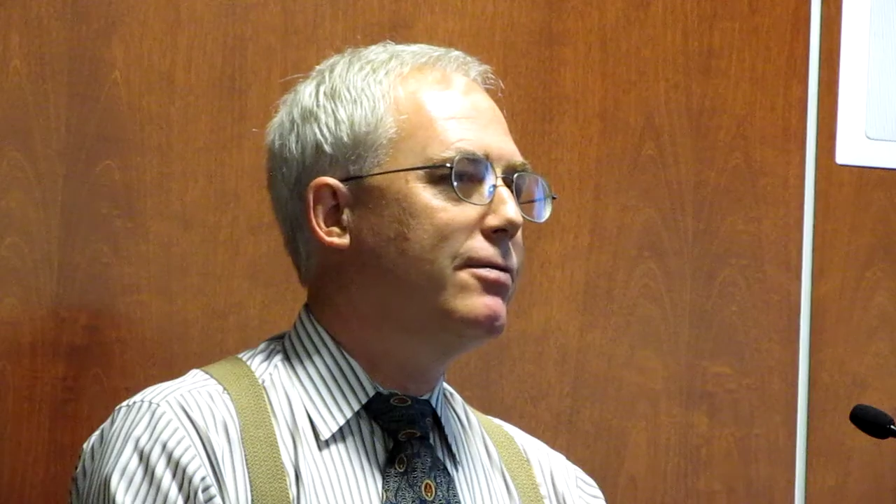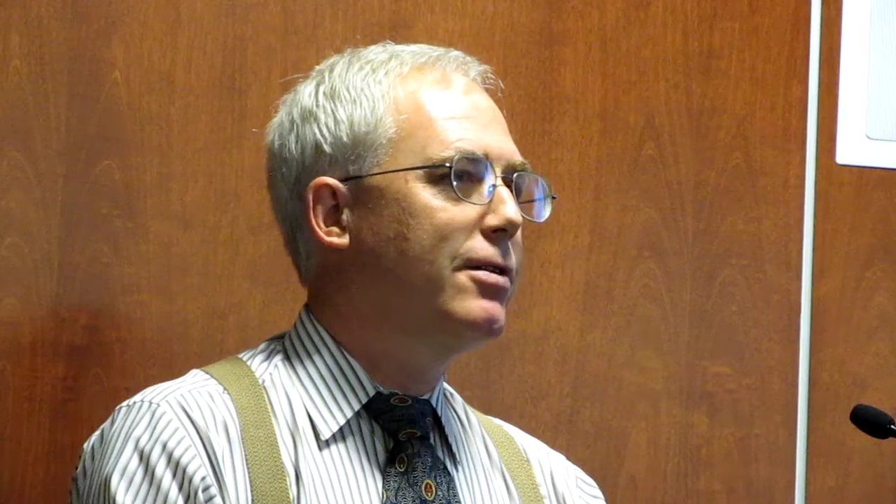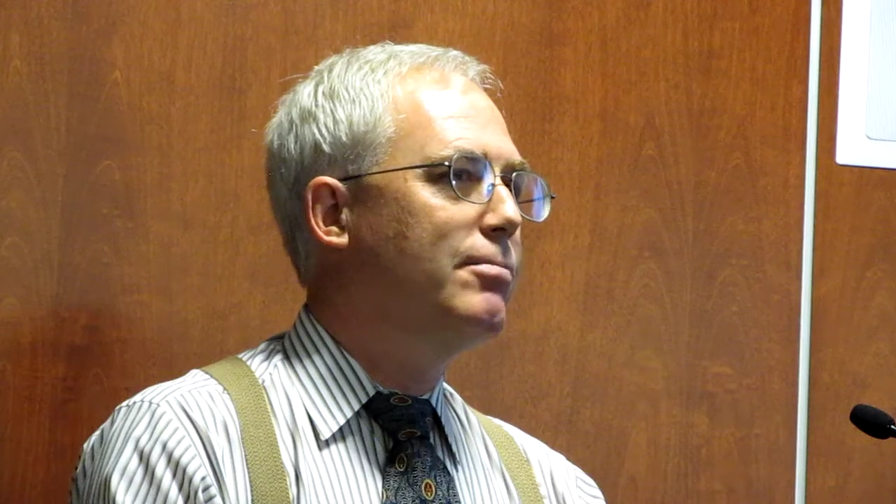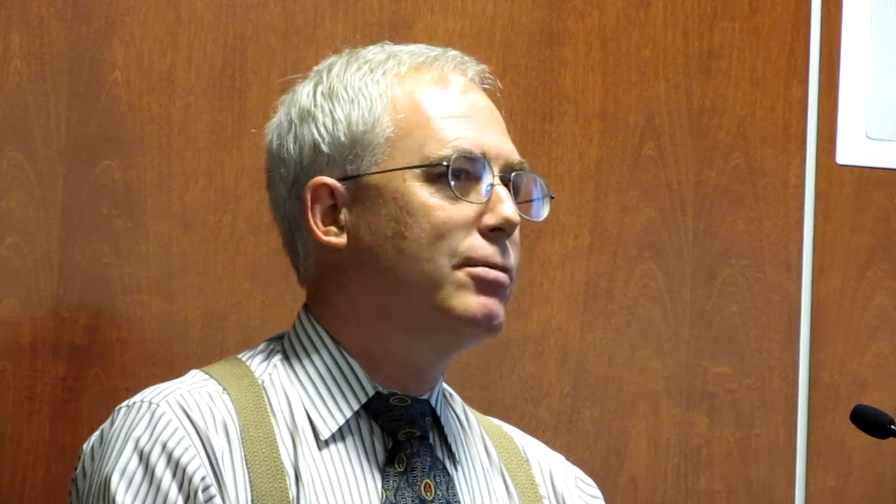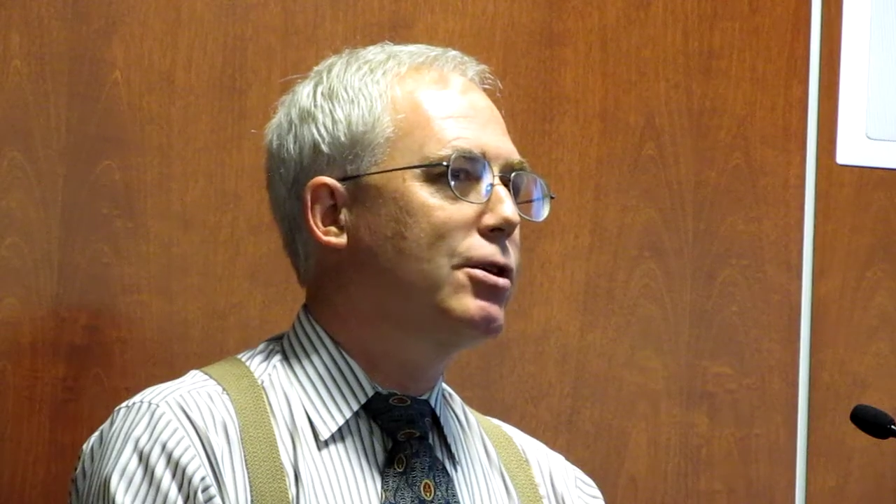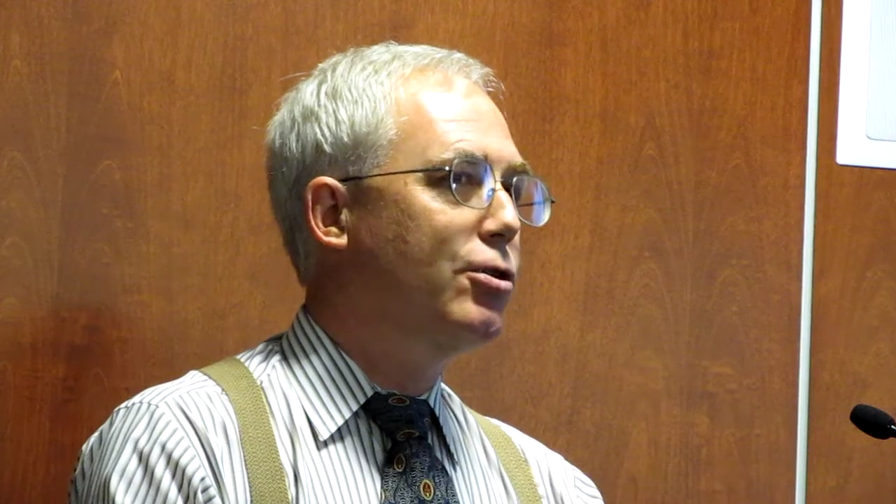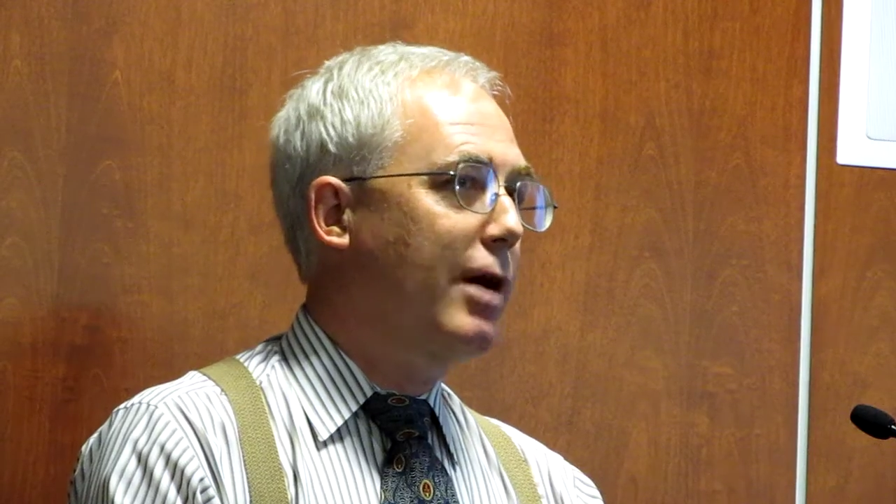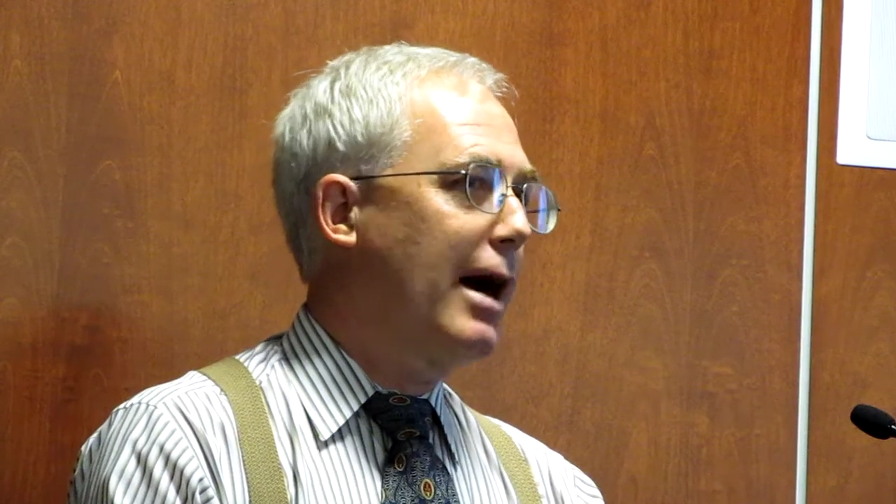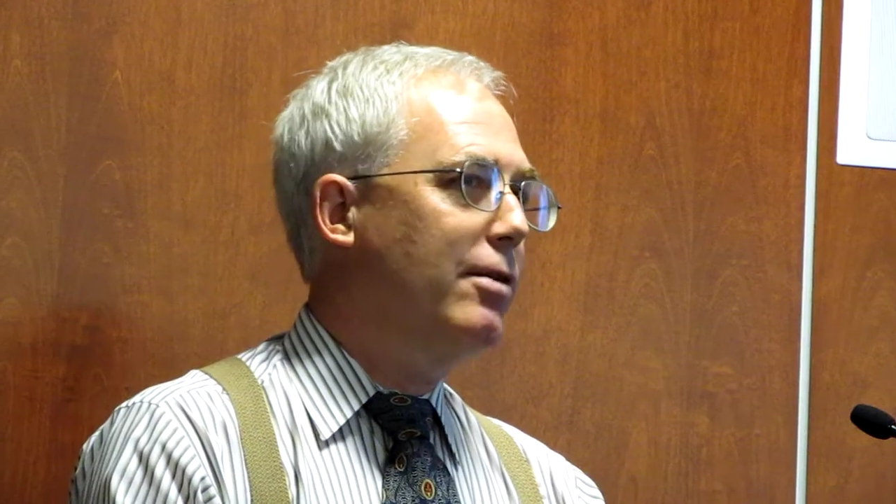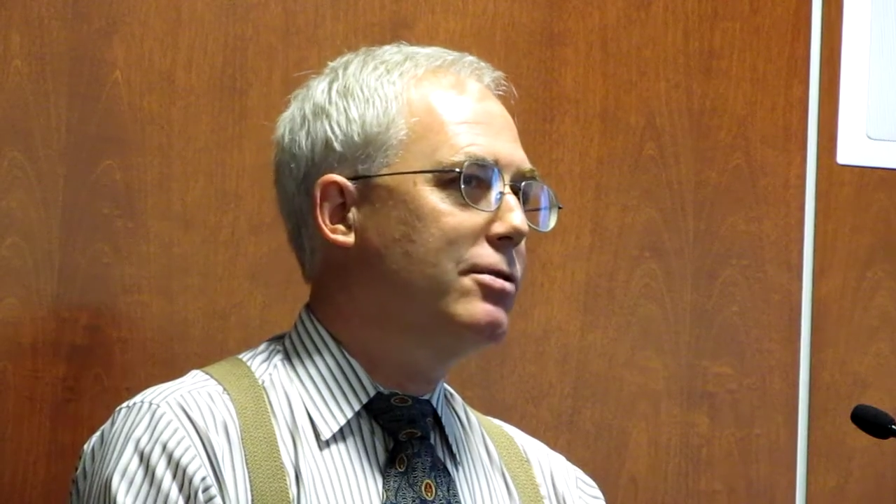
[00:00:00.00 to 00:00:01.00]
from
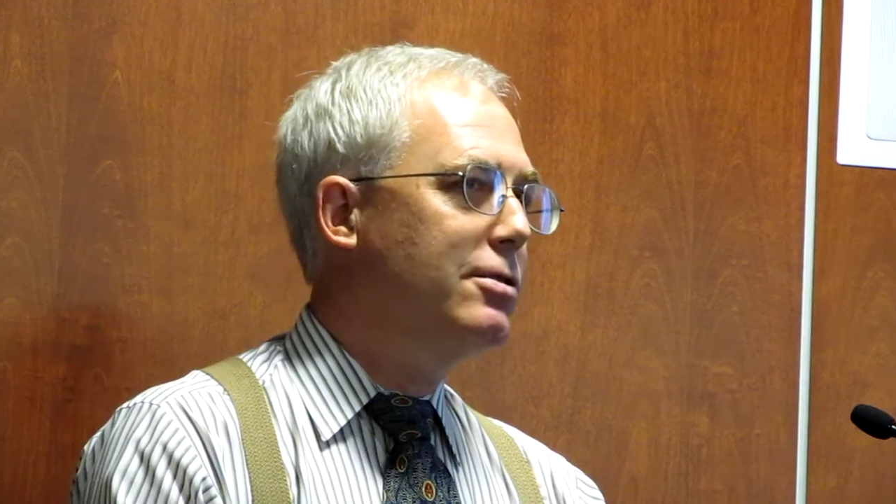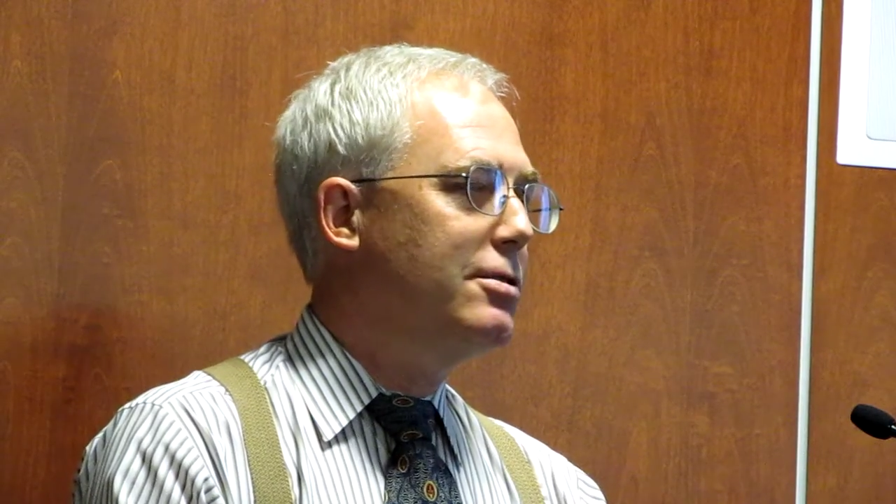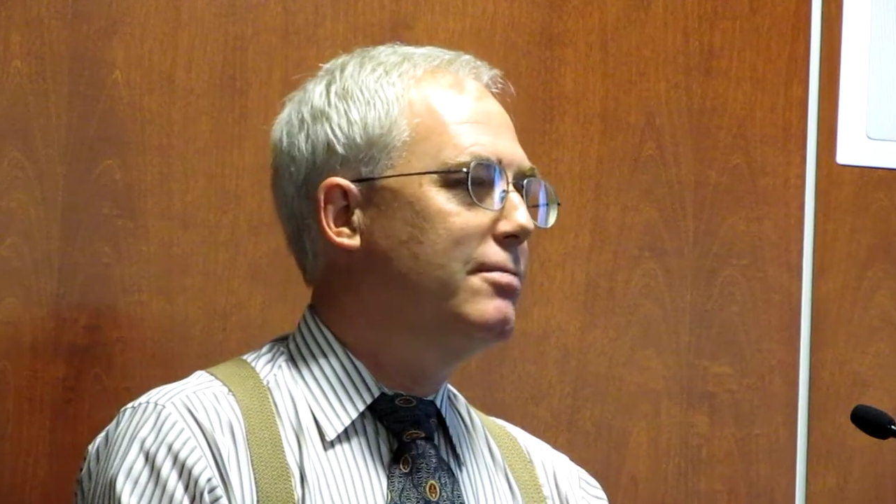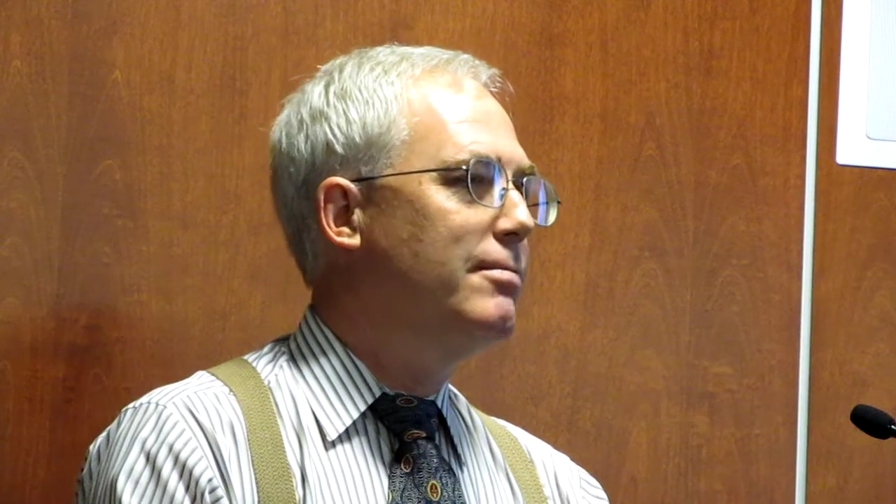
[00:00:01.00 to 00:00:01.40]
crowds